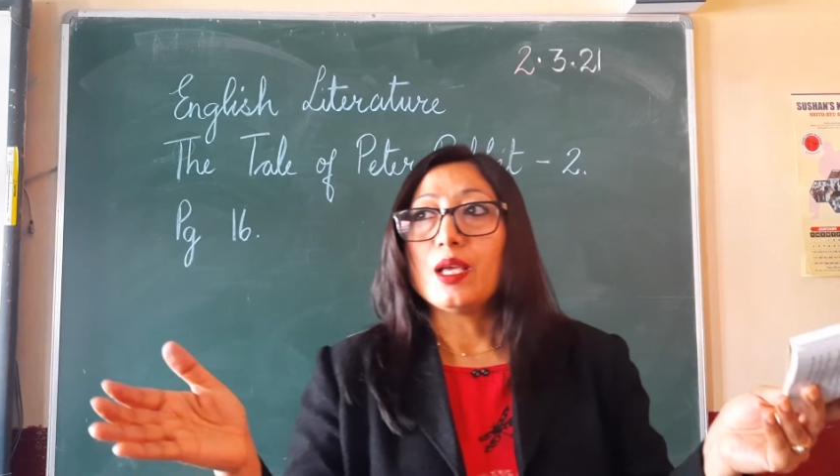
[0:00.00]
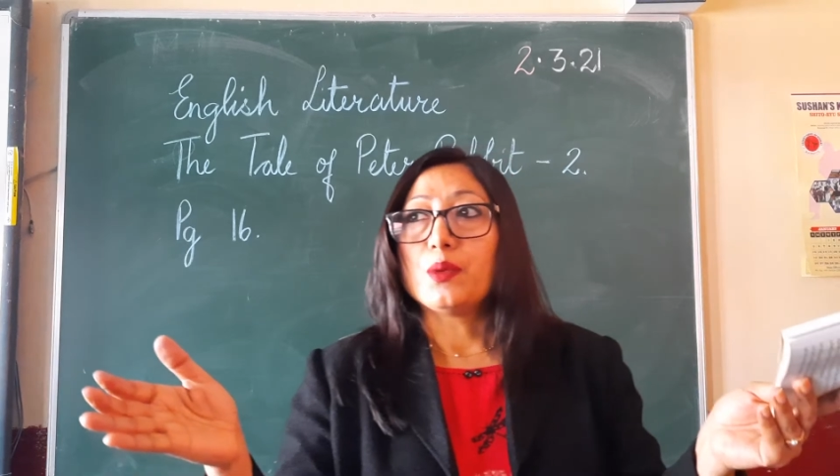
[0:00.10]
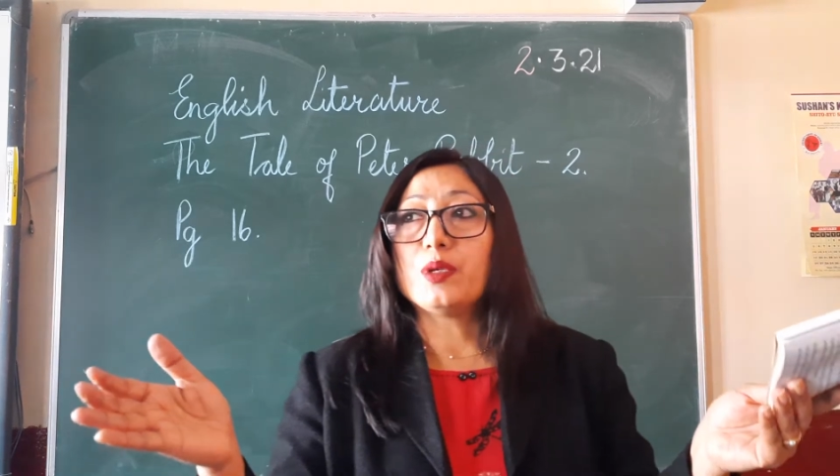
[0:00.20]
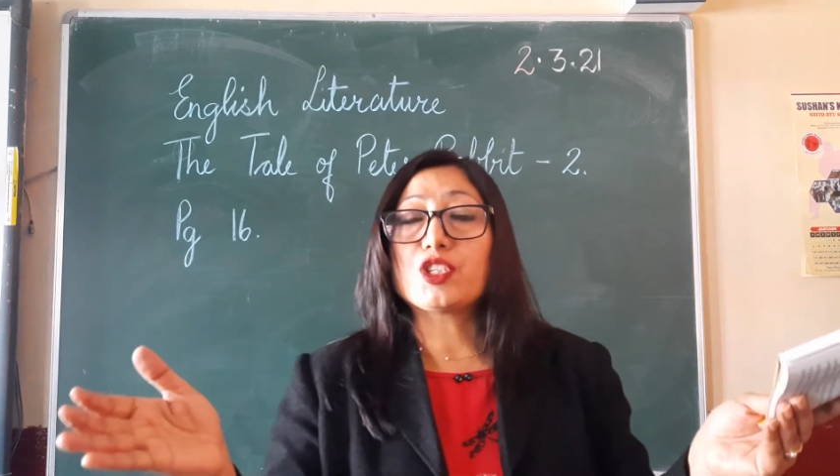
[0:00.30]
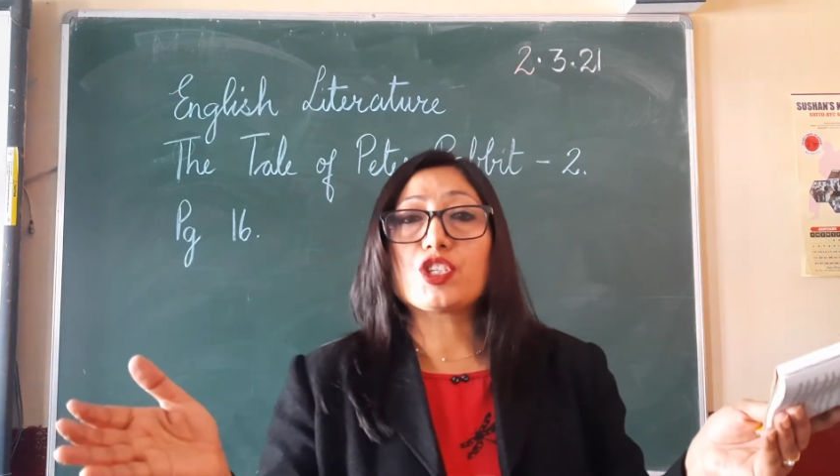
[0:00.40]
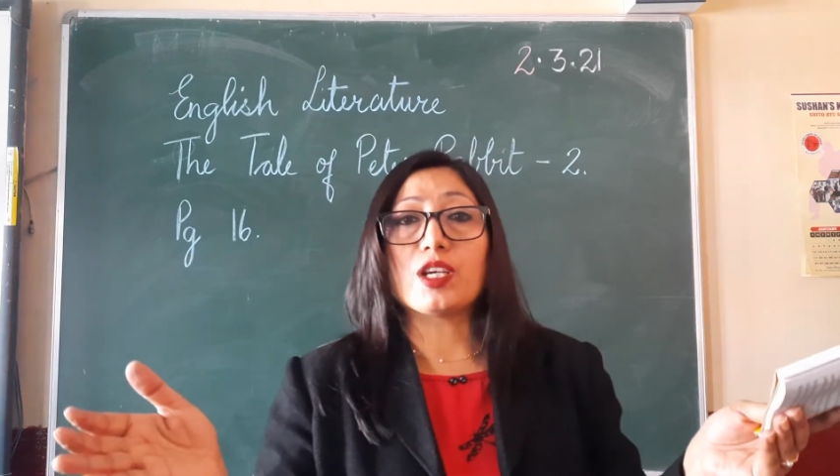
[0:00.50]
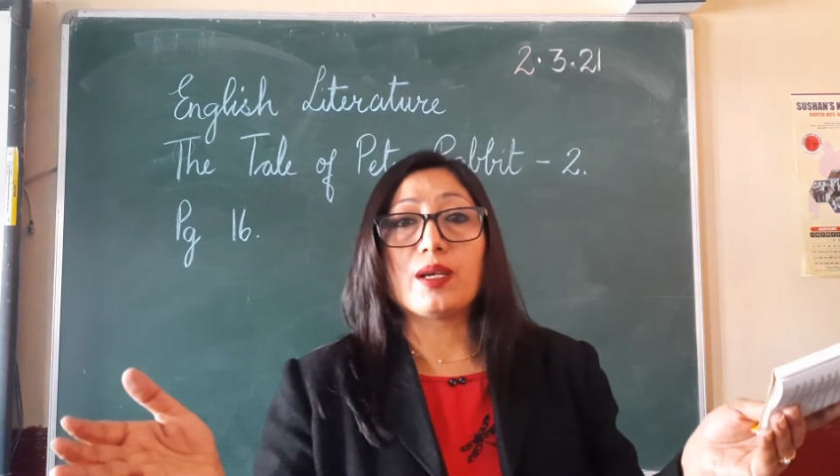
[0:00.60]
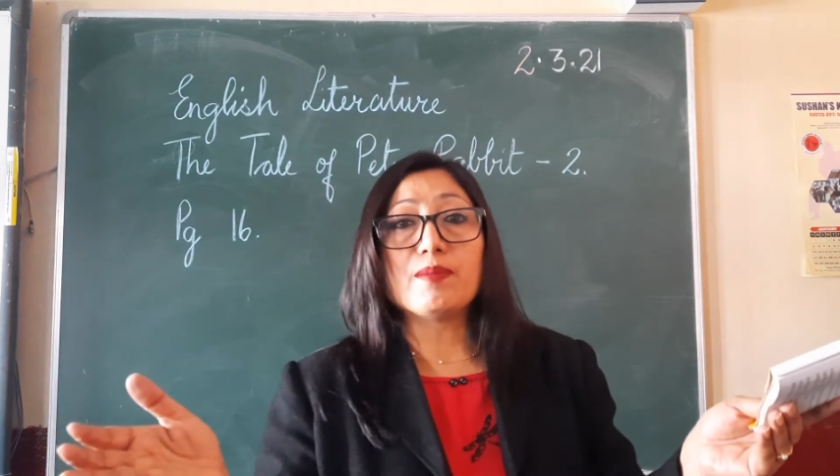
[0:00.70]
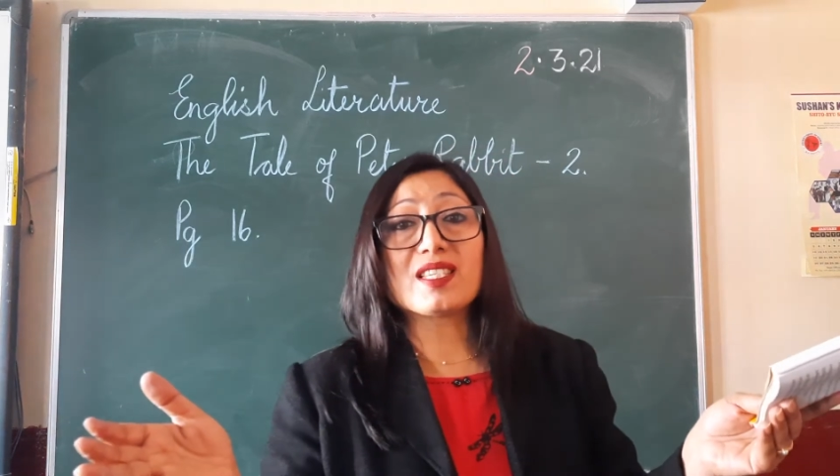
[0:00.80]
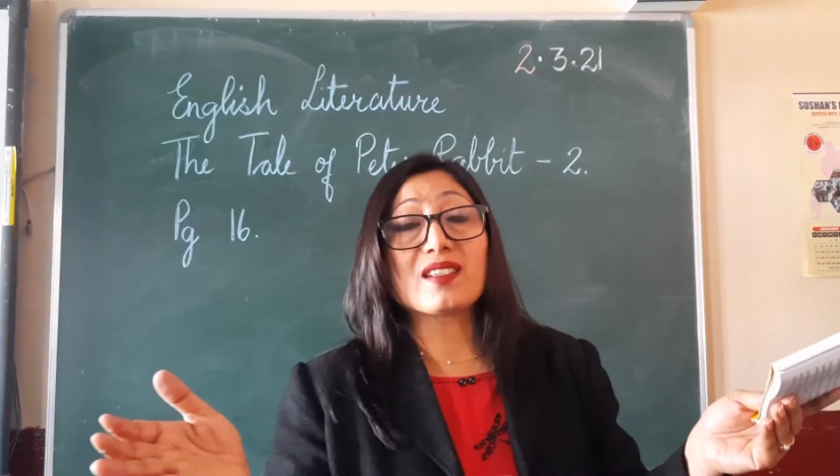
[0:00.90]
which
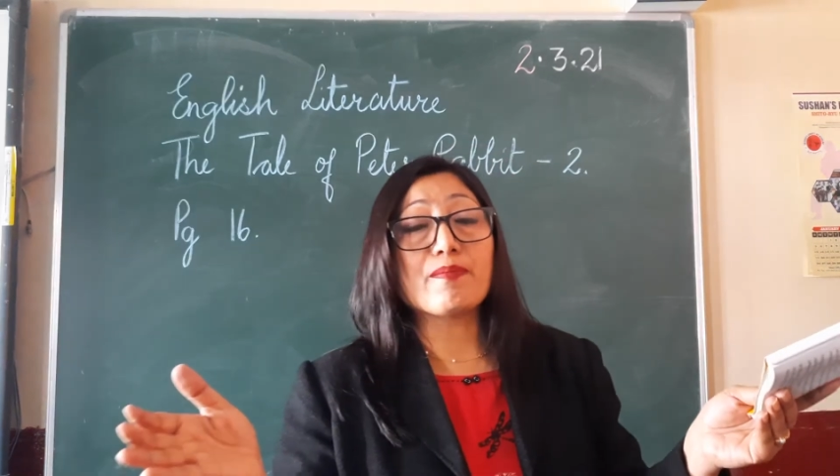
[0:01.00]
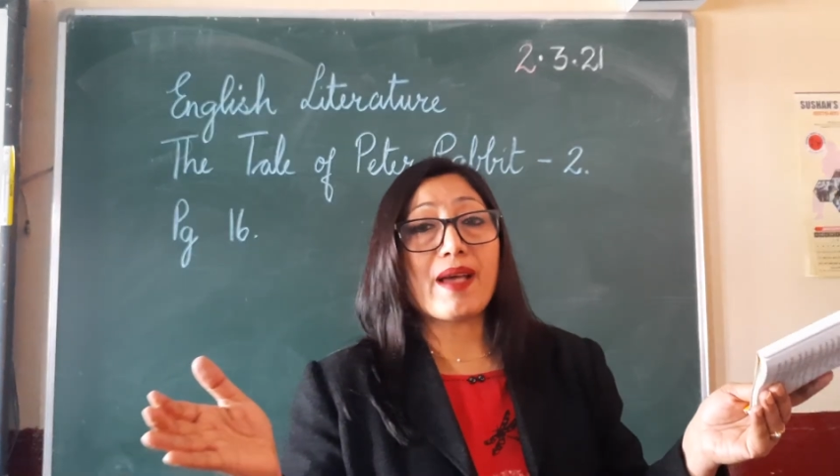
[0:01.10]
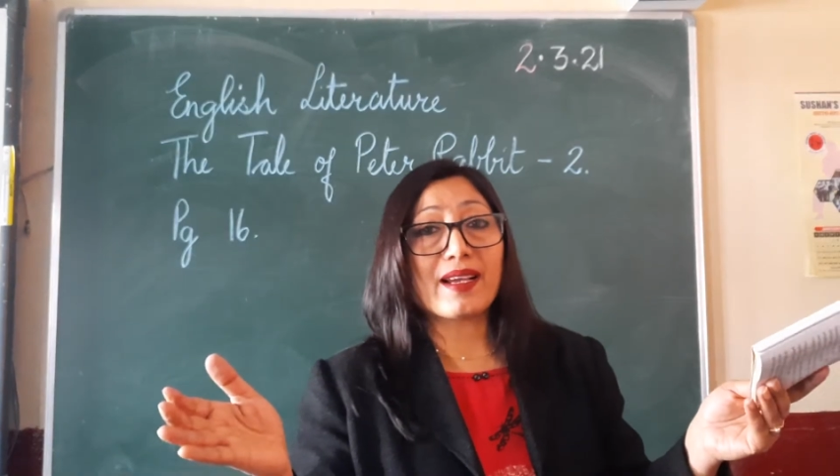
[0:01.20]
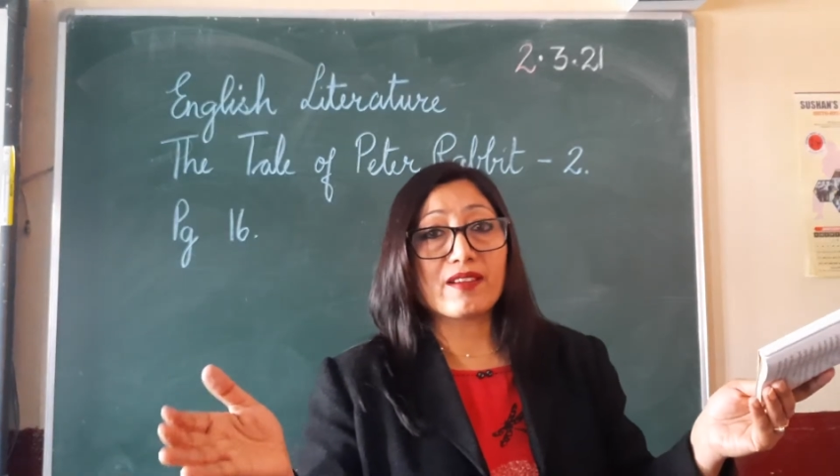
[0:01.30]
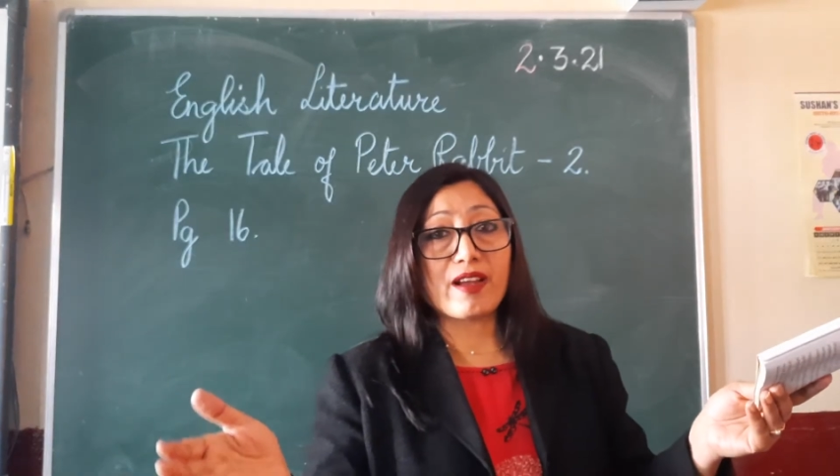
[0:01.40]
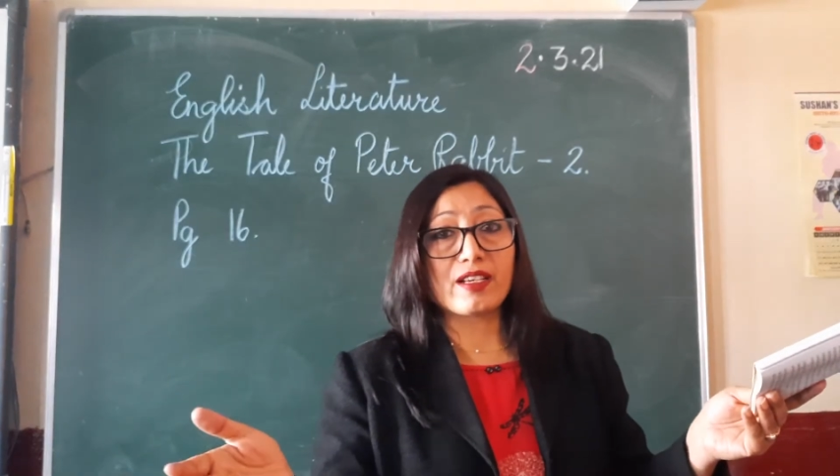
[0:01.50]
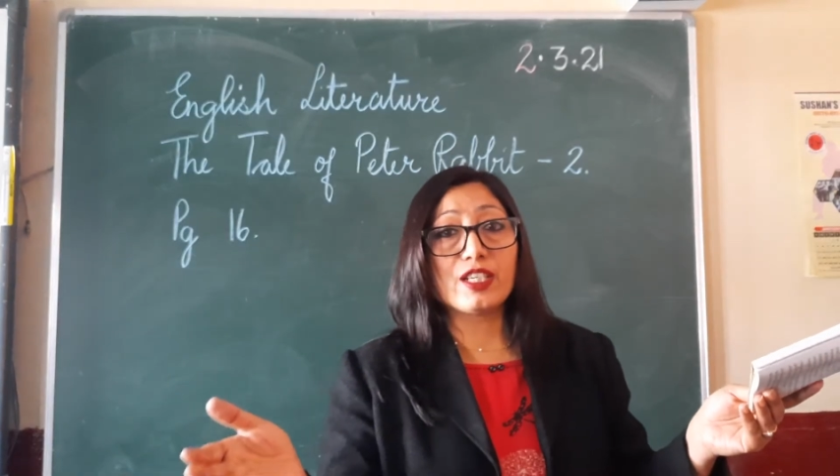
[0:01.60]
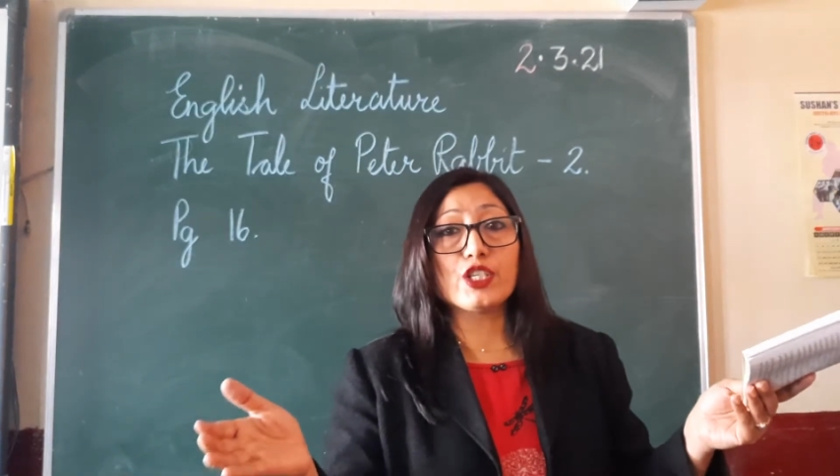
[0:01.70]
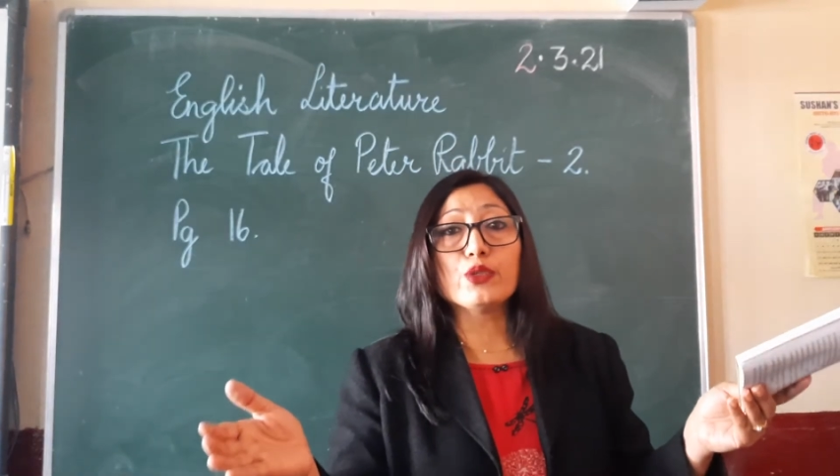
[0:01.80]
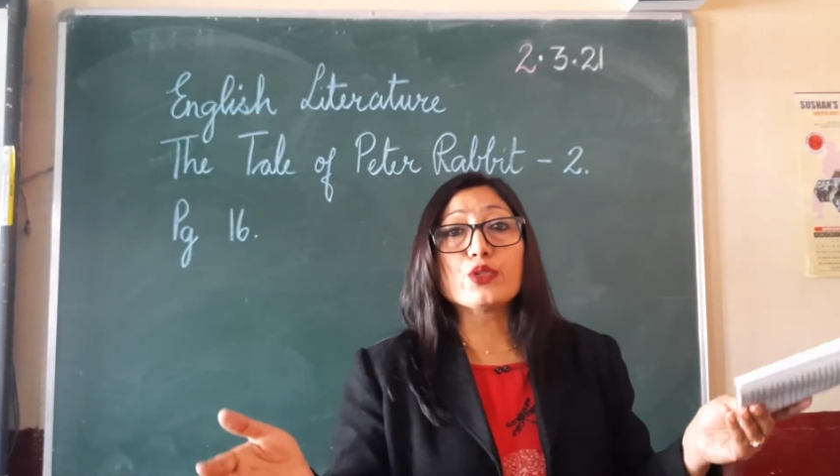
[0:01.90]
Mr.
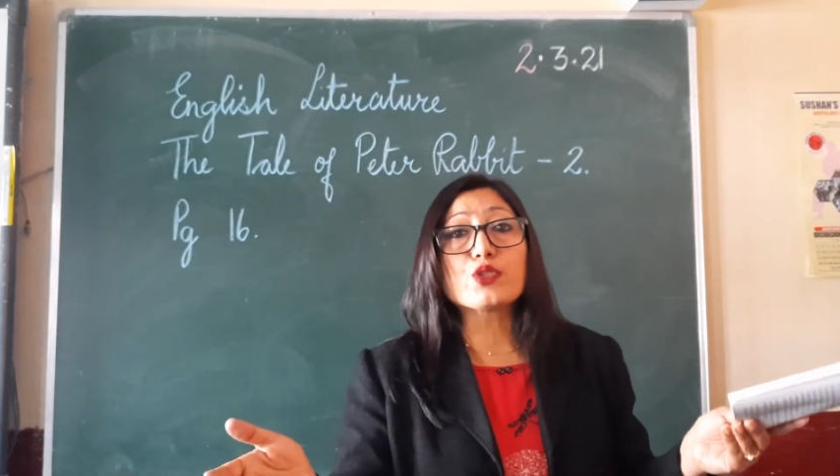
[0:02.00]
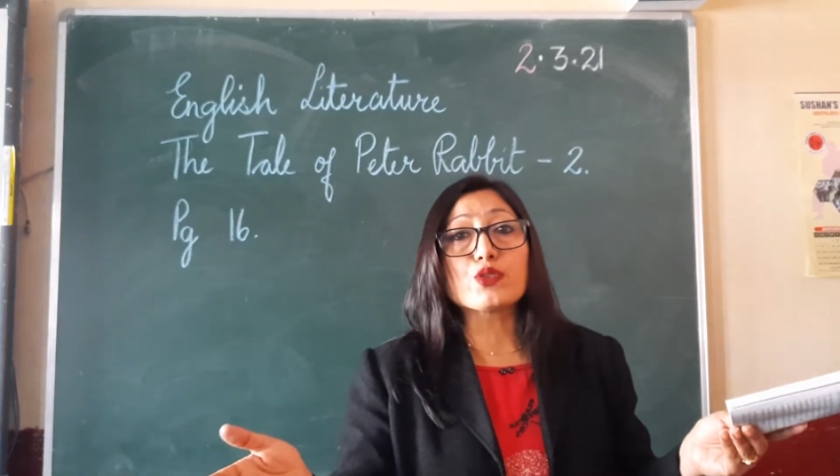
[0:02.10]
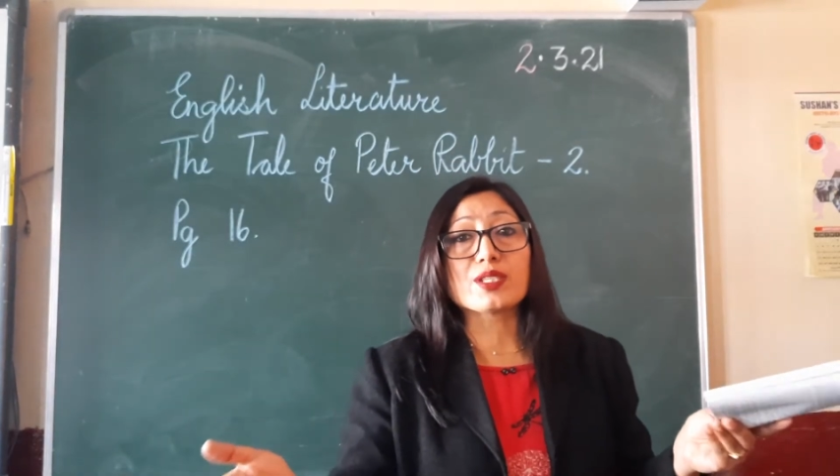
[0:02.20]
McGregor used to